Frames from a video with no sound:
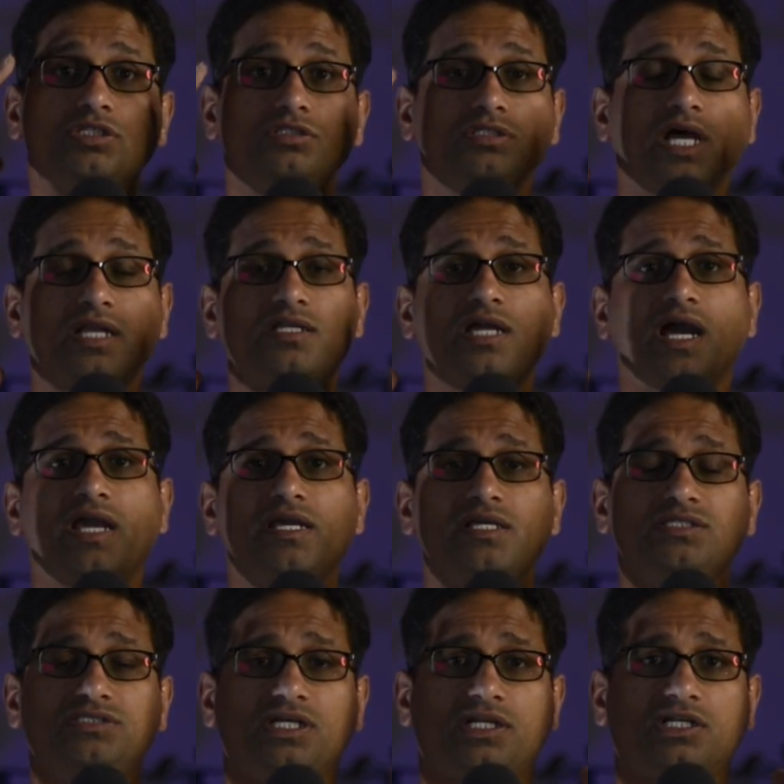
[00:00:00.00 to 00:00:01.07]
that guy
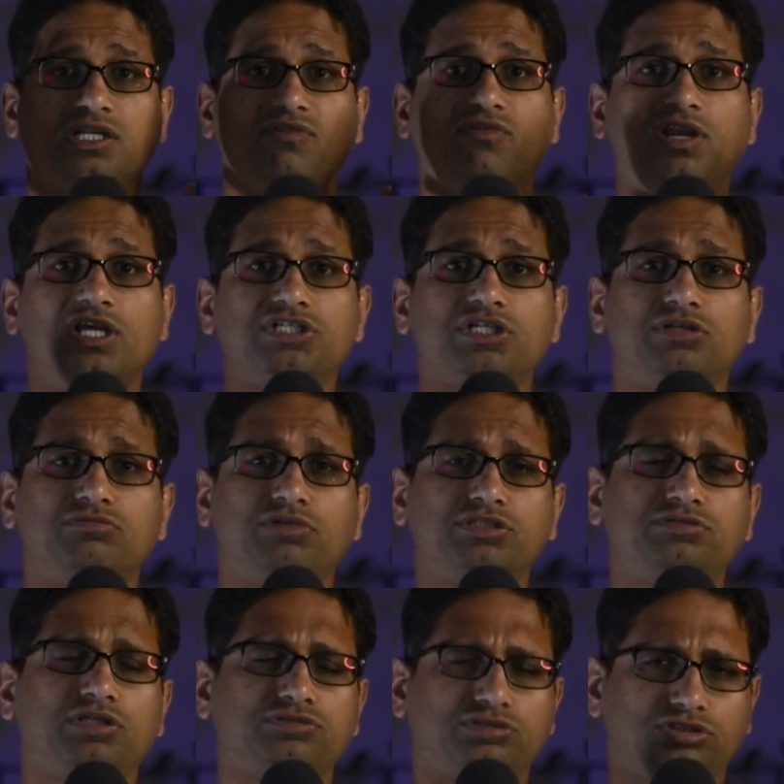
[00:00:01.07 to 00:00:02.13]
is a revelation.
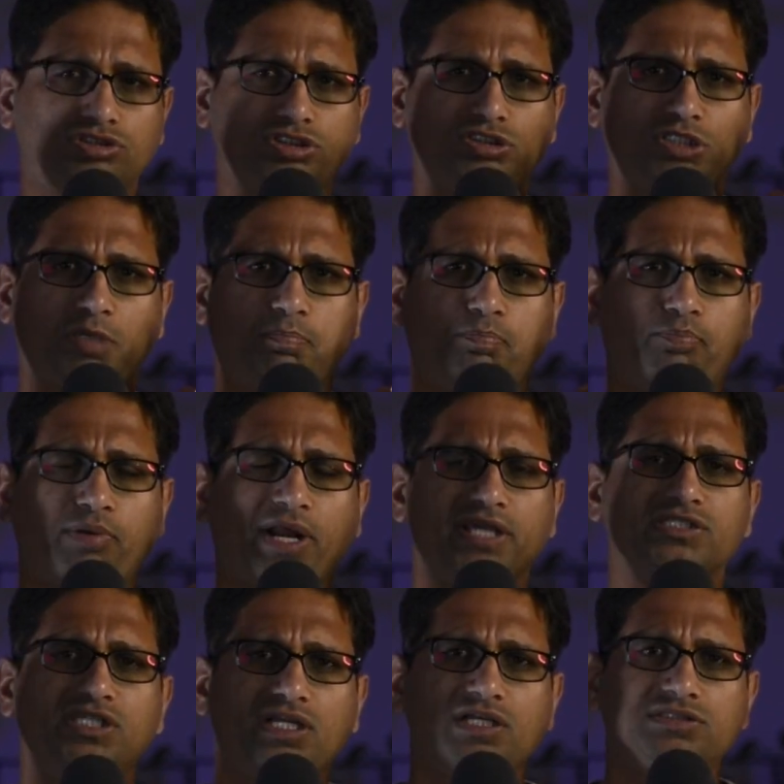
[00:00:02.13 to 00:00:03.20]
That's a
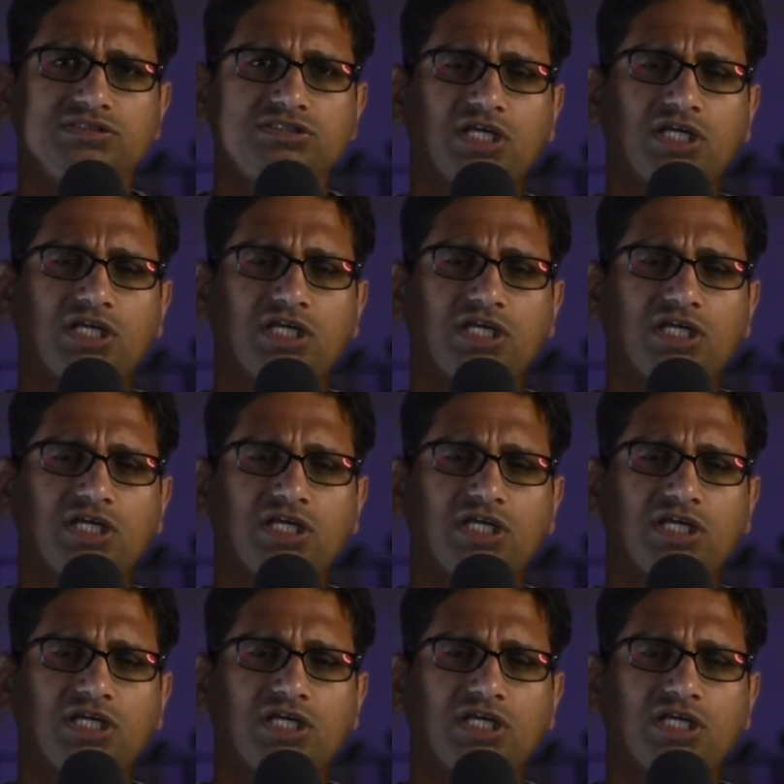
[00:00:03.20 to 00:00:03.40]
surprising,